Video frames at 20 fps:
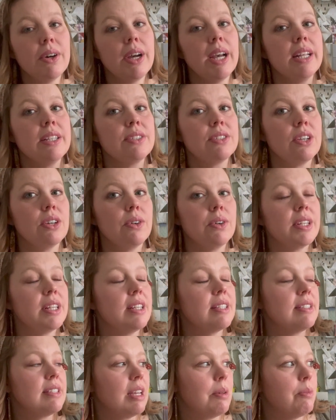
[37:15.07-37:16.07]
And so the
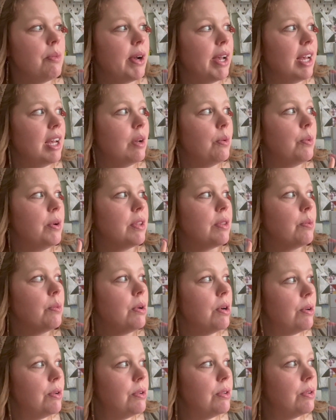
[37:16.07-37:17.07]
same way with
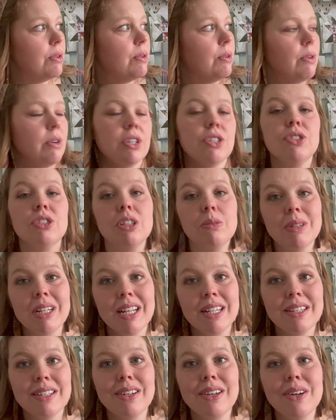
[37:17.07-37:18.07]
woad or German
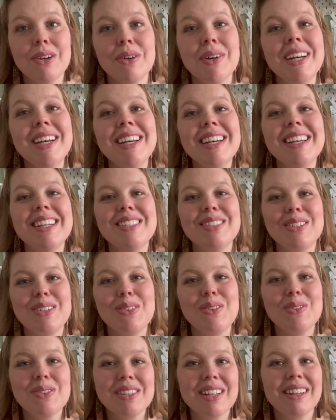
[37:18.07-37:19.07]
indigo is you
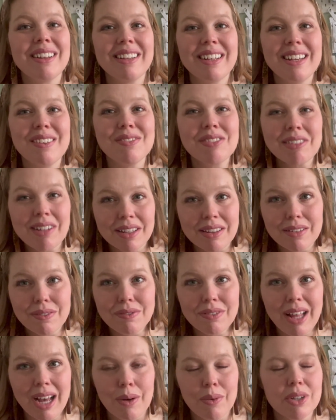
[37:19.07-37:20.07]
use the leaves, not the
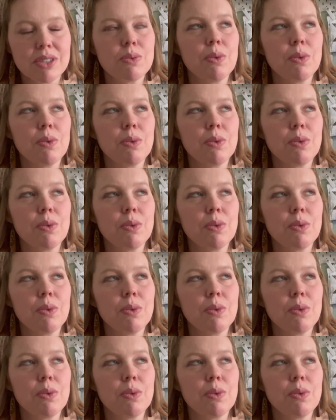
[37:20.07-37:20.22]
flowers.